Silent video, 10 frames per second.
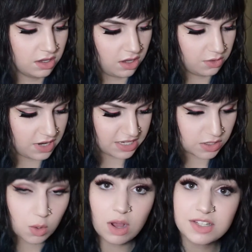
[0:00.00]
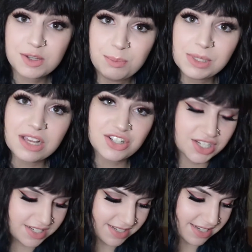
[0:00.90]
Alright, so on to
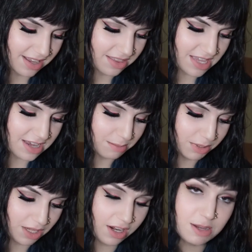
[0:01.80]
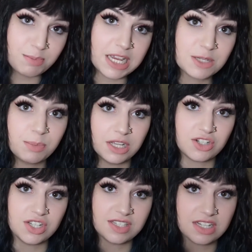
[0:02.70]
blushes. The Milani baked
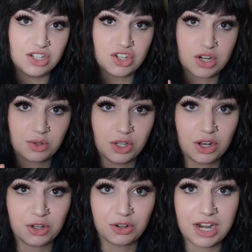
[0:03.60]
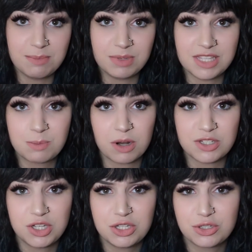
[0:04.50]
blushes in general are great, but this
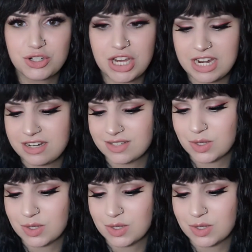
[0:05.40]
particular shade is